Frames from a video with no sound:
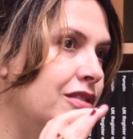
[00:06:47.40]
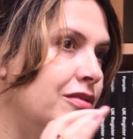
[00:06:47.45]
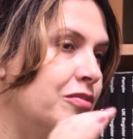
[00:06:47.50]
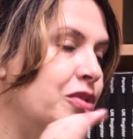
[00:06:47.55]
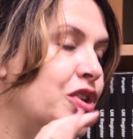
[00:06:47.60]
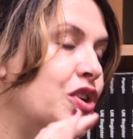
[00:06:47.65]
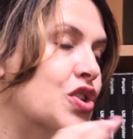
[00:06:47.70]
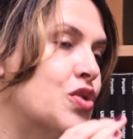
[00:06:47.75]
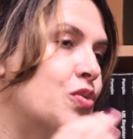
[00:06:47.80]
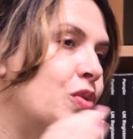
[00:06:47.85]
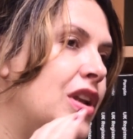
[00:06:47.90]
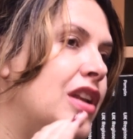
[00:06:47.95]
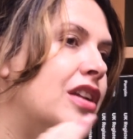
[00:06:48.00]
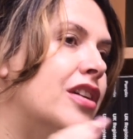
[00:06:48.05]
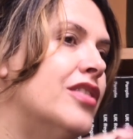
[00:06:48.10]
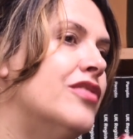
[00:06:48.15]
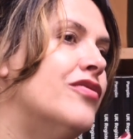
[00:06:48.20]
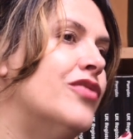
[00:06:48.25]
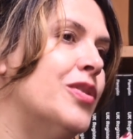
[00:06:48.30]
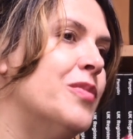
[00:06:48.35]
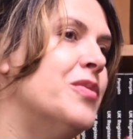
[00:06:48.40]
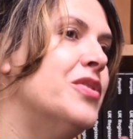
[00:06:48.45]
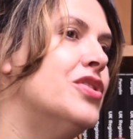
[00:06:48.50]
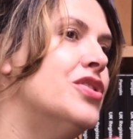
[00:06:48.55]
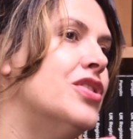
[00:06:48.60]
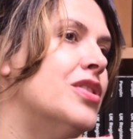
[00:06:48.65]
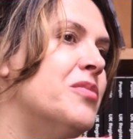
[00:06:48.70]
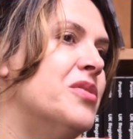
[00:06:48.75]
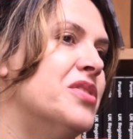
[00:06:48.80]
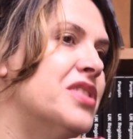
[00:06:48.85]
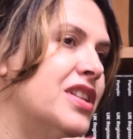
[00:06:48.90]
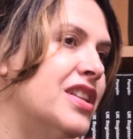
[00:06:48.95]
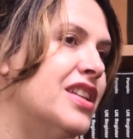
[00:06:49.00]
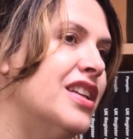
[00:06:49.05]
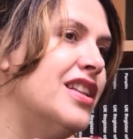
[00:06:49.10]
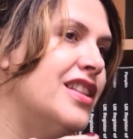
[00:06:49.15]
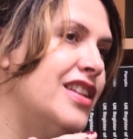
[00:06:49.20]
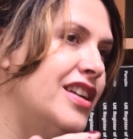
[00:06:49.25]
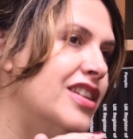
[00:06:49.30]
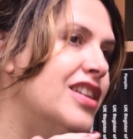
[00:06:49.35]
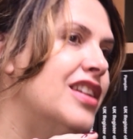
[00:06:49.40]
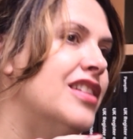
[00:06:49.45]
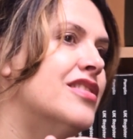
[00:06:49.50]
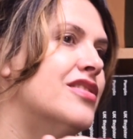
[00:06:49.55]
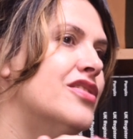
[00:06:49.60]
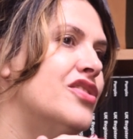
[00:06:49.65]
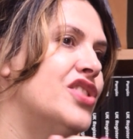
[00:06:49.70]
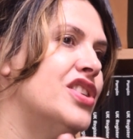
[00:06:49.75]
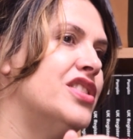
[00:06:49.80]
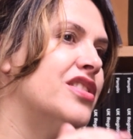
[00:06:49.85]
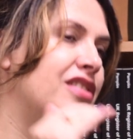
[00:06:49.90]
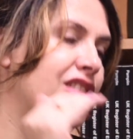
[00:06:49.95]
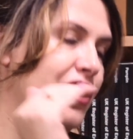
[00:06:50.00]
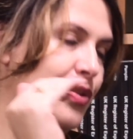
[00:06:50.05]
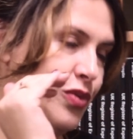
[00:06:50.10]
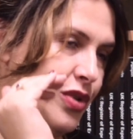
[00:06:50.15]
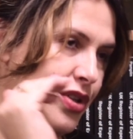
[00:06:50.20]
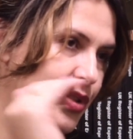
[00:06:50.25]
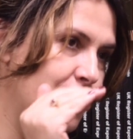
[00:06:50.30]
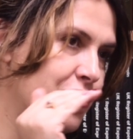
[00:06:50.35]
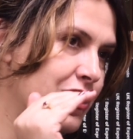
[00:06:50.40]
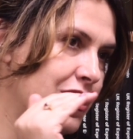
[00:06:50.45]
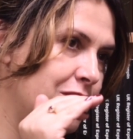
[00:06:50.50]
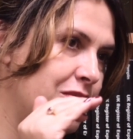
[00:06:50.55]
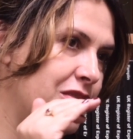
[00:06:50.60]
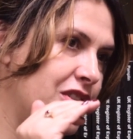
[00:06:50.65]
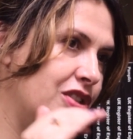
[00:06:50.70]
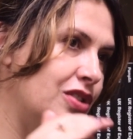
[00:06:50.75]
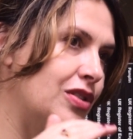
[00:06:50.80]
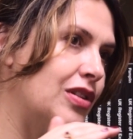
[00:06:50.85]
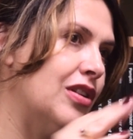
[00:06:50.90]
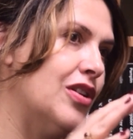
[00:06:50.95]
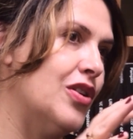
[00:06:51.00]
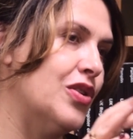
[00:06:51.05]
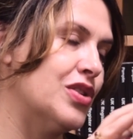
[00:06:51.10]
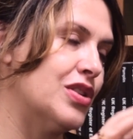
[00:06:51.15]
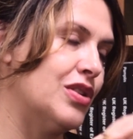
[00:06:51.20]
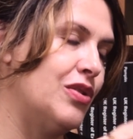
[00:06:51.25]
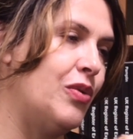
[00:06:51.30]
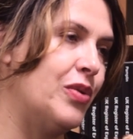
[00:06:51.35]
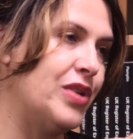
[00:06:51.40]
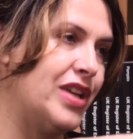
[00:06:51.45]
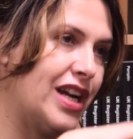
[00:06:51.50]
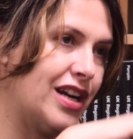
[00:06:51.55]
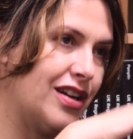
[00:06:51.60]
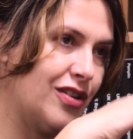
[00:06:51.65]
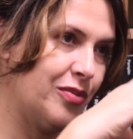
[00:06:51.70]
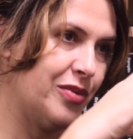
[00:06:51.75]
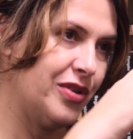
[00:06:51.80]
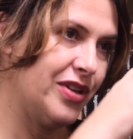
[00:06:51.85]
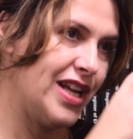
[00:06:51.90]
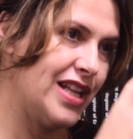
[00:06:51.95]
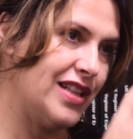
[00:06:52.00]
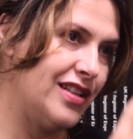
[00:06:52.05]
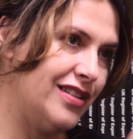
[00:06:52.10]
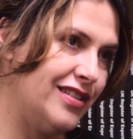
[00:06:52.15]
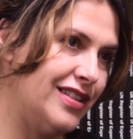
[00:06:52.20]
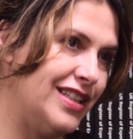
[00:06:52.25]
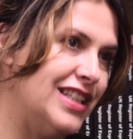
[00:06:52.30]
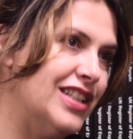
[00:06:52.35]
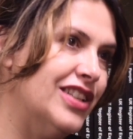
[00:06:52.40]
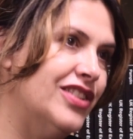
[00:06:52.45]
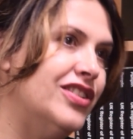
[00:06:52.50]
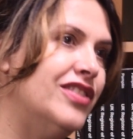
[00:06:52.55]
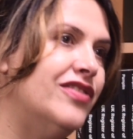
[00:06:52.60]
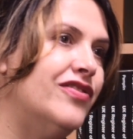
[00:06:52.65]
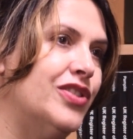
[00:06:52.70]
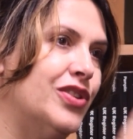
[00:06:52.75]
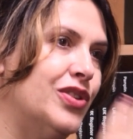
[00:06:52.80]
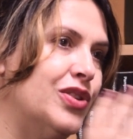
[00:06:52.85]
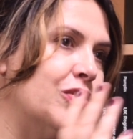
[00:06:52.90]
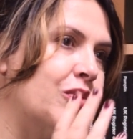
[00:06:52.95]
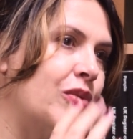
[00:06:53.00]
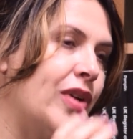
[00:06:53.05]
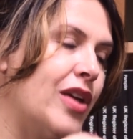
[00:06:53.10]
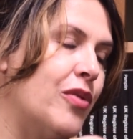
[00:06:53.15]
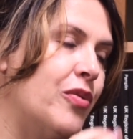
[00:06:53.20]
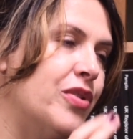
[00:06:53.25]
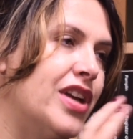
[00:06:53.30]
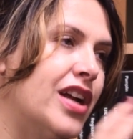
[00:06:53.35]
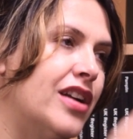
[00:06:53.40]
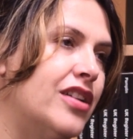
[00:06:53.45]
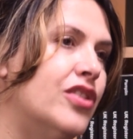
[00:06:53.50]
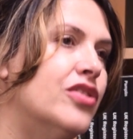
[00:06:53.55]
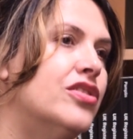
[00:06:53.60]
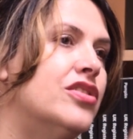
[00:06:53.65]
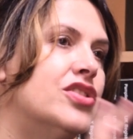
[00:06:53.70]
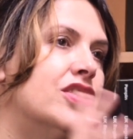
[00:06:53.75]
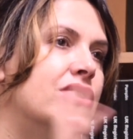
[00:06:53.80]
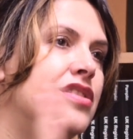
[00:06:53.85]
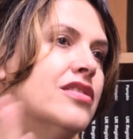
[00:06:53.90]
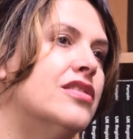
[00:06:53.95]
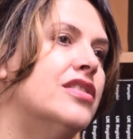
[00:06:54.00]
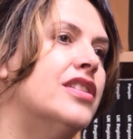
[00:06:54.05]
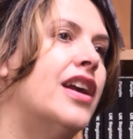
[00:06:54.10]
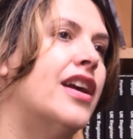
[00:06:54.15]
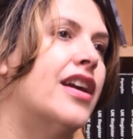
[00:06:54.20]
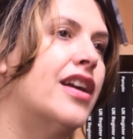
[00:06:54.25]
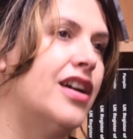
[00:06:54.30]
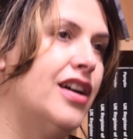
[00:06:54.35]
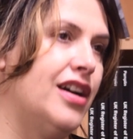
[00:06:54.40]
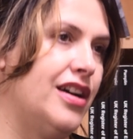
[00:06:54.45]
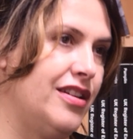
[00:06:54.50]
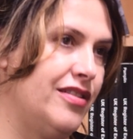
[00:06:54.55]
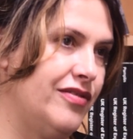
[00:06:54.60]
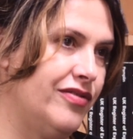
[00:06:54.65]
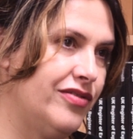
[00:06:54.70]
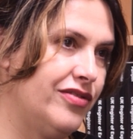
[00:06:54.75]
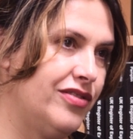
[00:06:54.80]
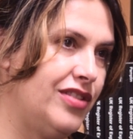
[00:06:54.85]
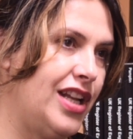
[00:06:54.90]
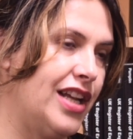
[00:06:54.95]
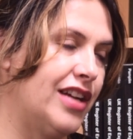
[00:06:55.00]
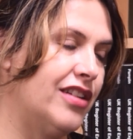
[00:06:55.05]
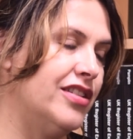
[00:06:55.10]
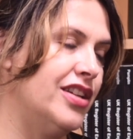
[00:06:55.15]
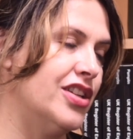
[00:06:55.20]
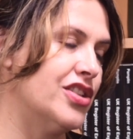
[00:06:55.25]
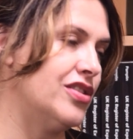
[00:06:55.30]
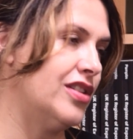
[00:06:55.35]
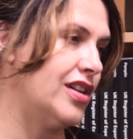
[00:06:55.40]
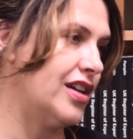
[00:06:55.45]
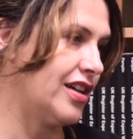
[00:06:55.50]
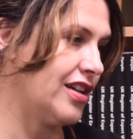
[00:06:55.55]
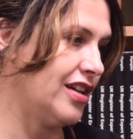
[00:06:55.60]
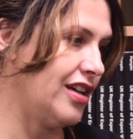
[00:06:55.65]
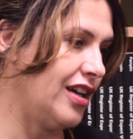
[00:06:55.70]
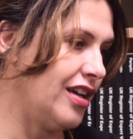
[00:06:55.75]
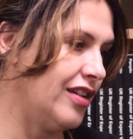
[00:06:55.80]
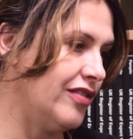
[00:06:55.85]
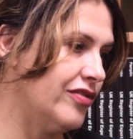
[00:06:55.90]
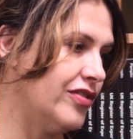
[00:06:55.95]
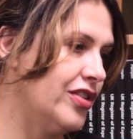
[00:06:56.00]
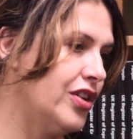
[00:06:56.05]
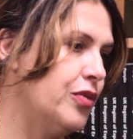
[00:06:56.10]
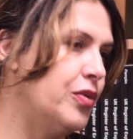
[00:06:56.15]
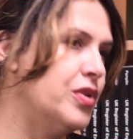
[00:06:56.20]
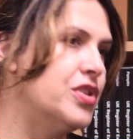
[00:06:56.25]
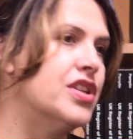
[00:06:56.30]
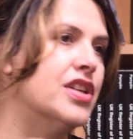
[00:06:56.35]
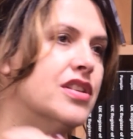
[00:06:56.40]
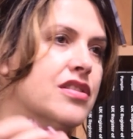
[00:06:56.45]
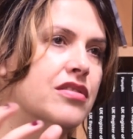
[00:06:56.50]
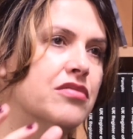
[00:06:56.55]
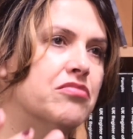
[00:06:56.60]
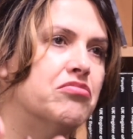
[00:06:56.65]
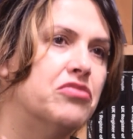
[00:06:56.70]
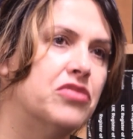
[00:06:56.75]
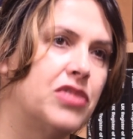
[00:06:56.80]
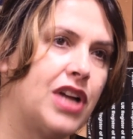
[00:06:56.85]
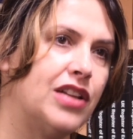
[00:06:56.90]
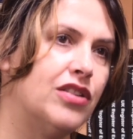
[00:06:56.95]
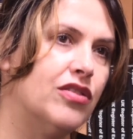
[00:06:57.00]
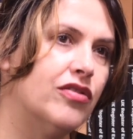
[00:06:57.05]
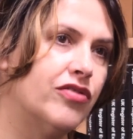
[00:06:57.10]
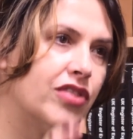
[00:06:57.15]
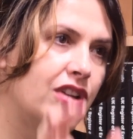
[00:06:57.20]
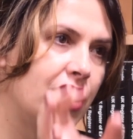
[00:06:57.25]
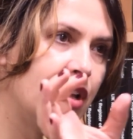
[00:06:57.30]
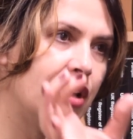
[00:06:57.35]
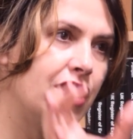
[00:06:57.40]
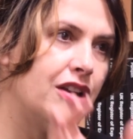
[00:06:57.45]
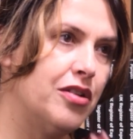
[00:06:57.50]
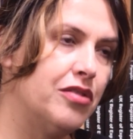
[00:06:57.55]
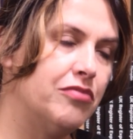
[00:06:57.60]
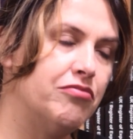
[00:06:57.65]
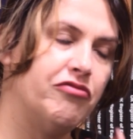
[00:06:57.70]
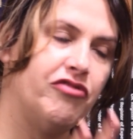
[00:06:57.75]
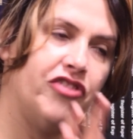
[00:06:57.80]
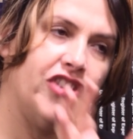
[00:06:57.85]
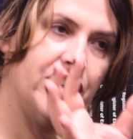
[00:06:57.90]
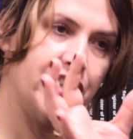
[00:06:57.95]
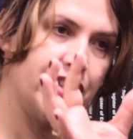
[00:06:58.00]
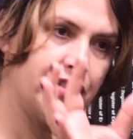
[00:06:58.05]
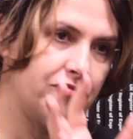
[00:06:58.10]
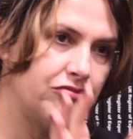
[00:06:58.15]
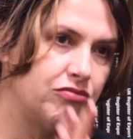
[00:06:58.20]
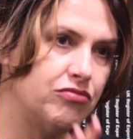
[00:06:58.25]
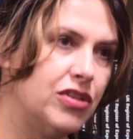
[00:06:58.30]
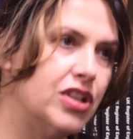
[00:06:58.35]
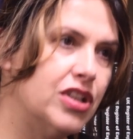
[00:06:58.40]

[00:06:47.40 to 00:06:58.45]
because we learned from the Germans, and they really suggested that we do a special law, so we are operated in a different way. We are not just an archive, like a national archive, which has a kind of very